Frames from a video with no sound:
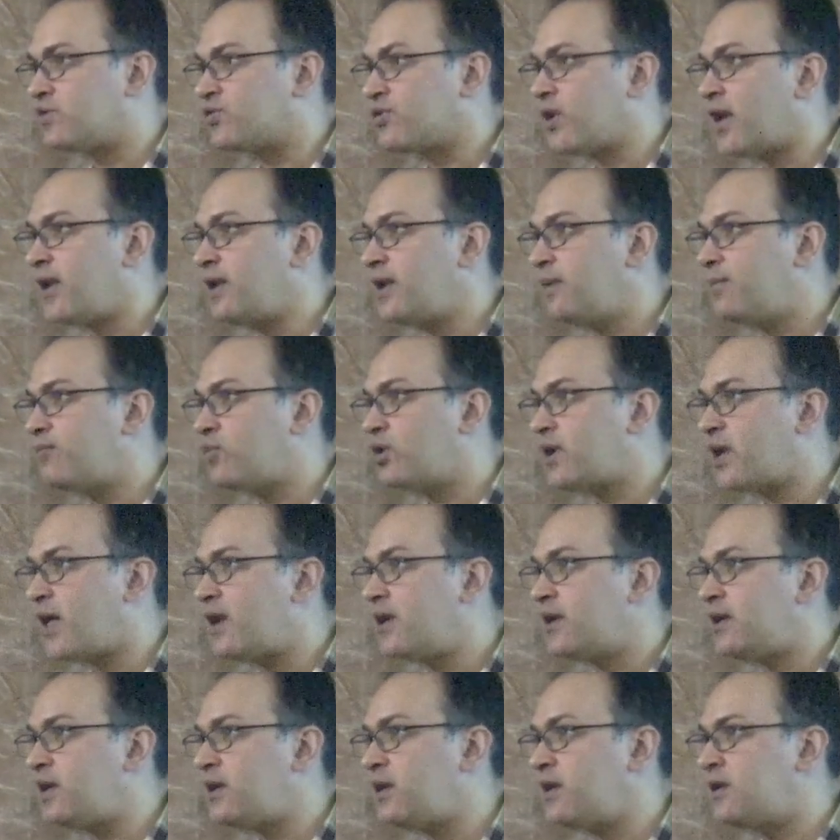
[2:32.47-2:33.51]
So any
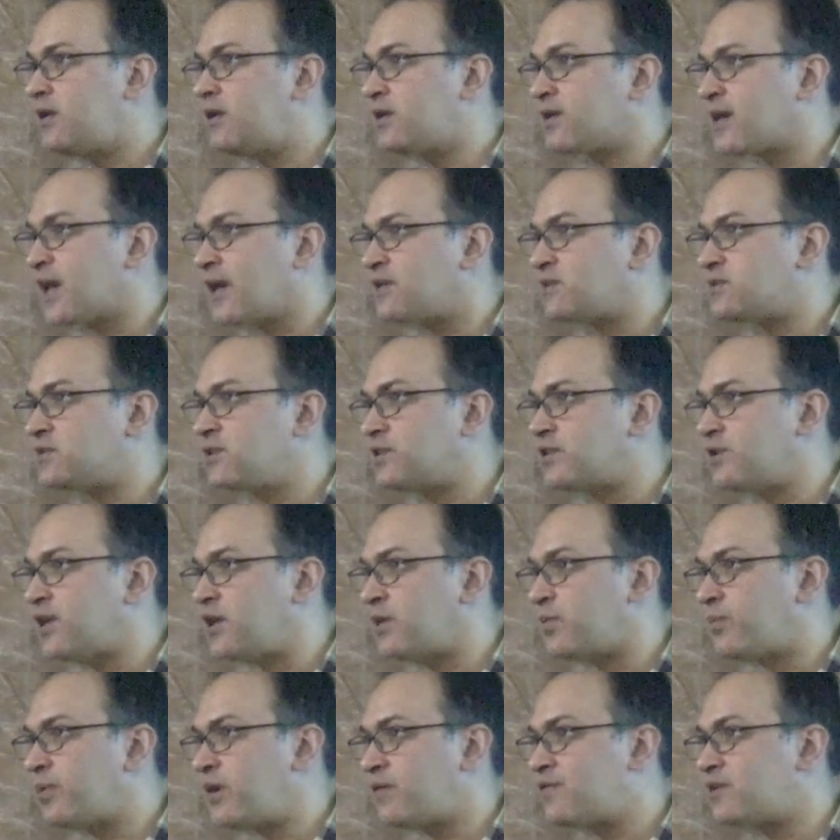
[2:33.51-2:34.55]
modality in a cancer
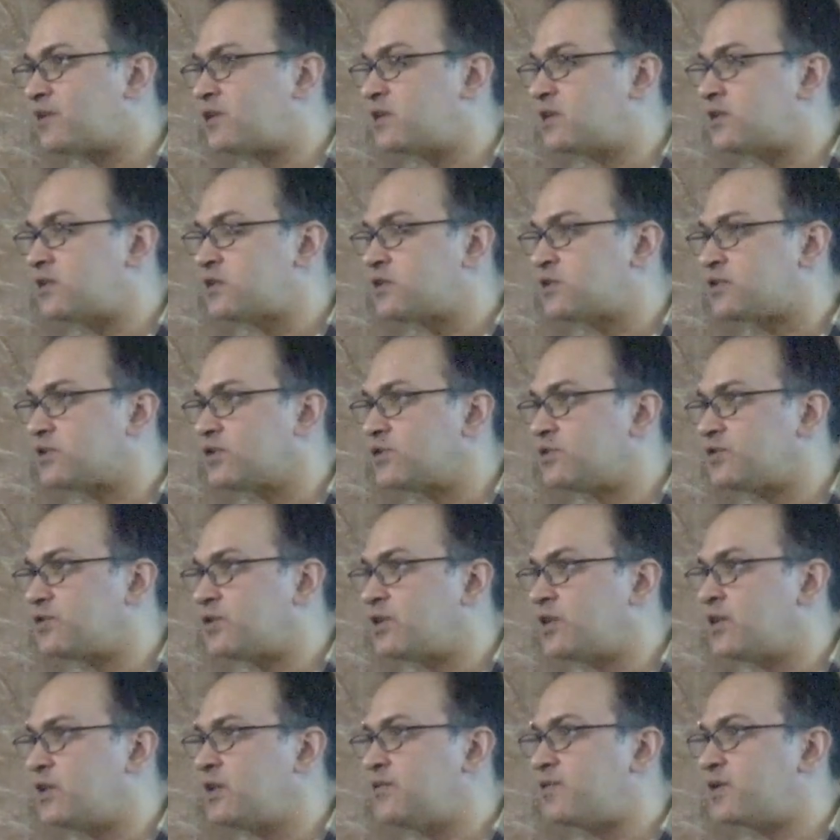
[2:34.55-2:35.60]
treatment, whether it is
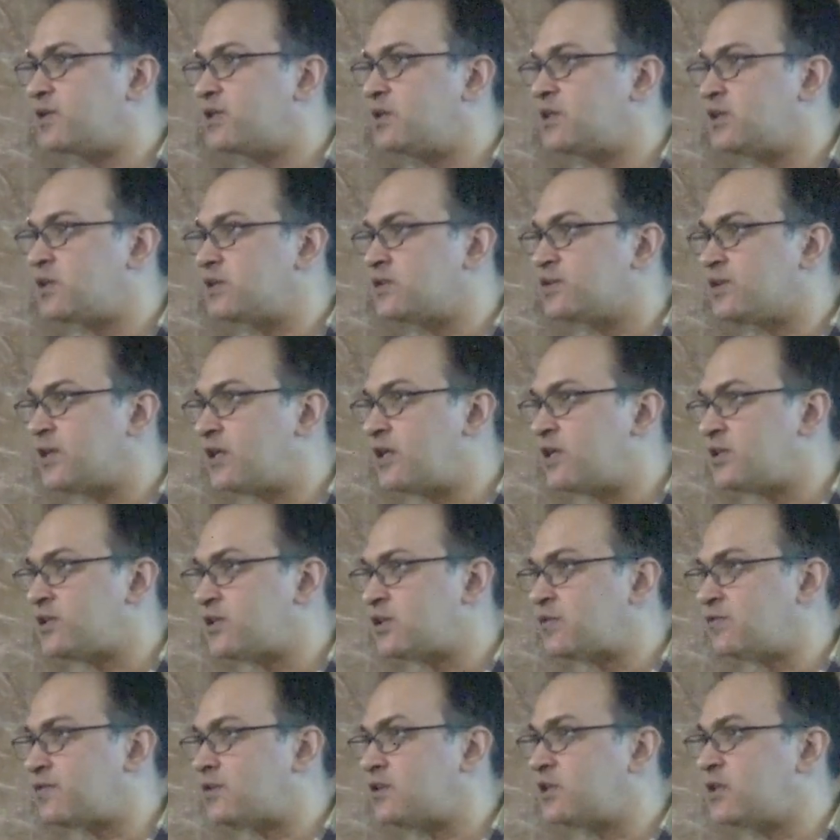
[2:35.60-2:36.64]
surgery, whether it is
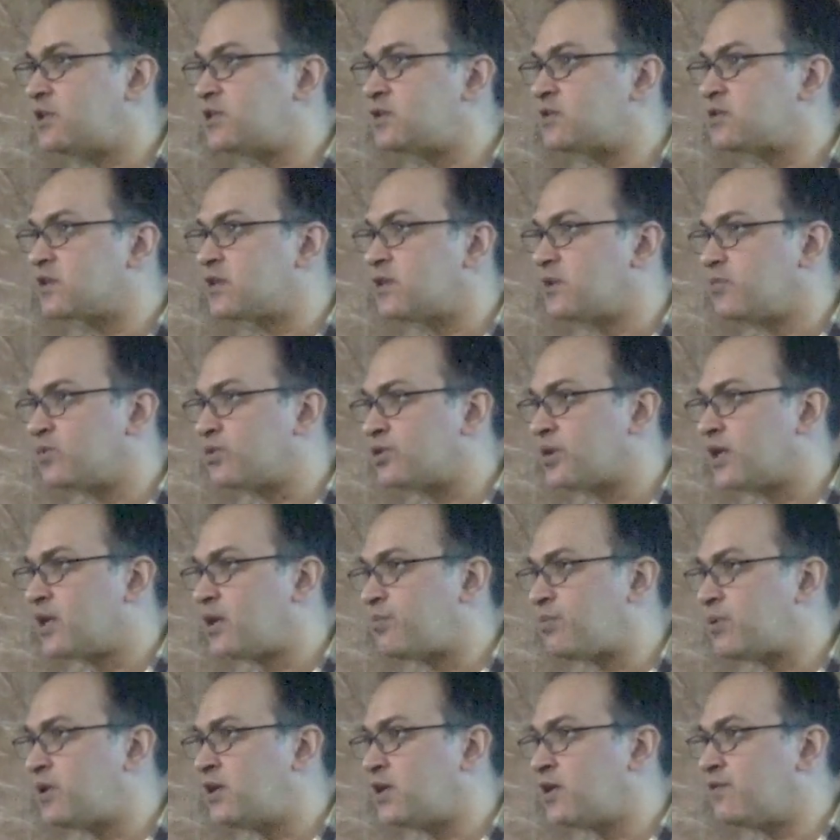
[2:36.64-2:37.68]
radiation, whether it is
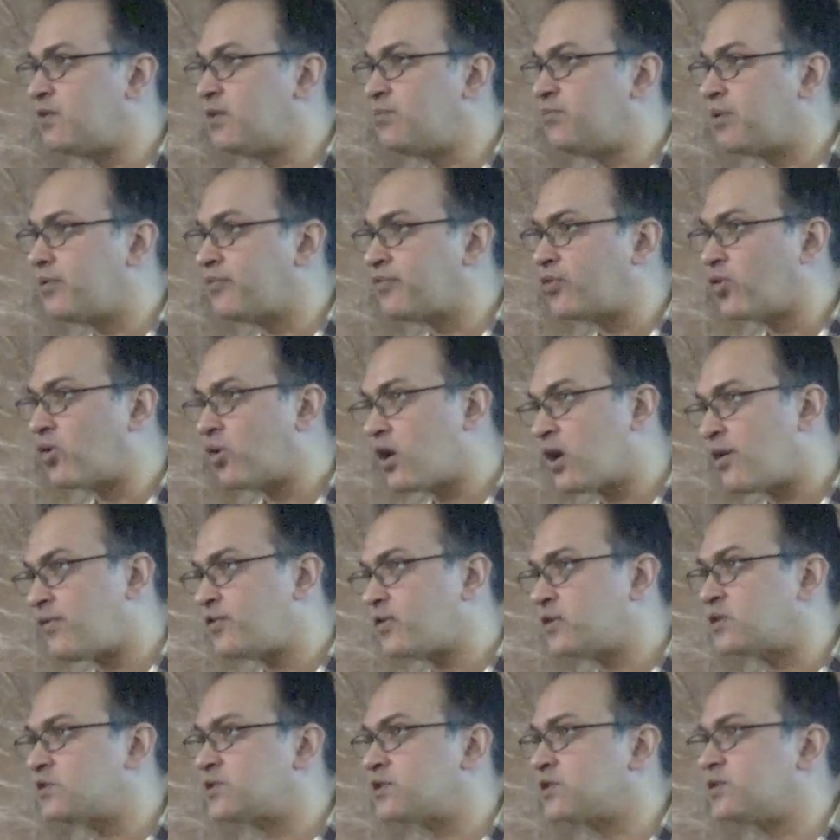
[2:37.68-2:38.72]
chemotherapy given before or
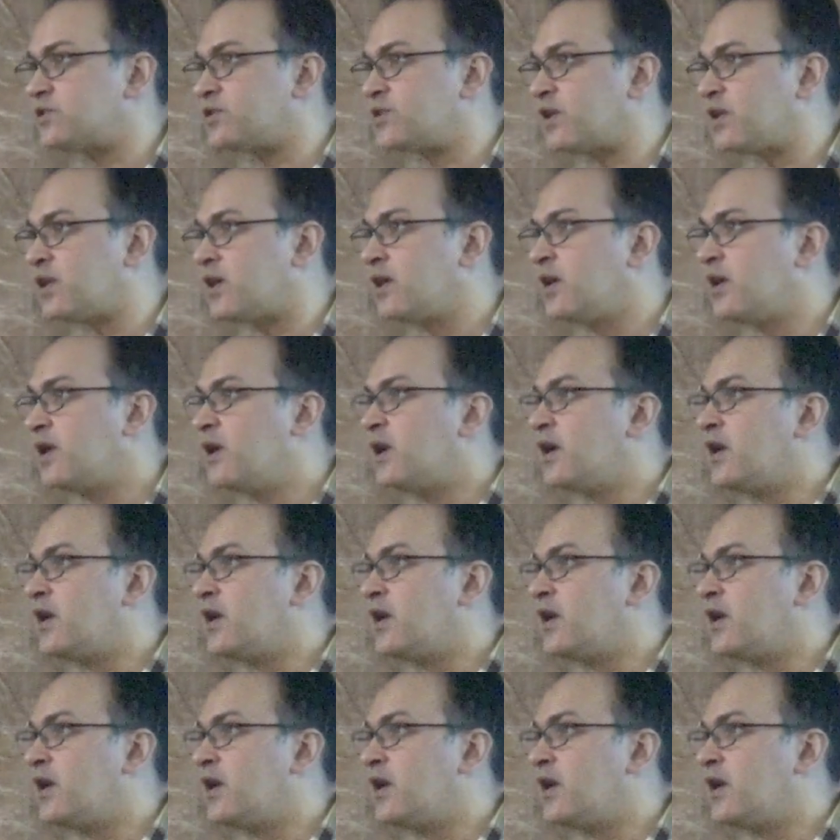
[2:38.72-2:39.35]
after surgery,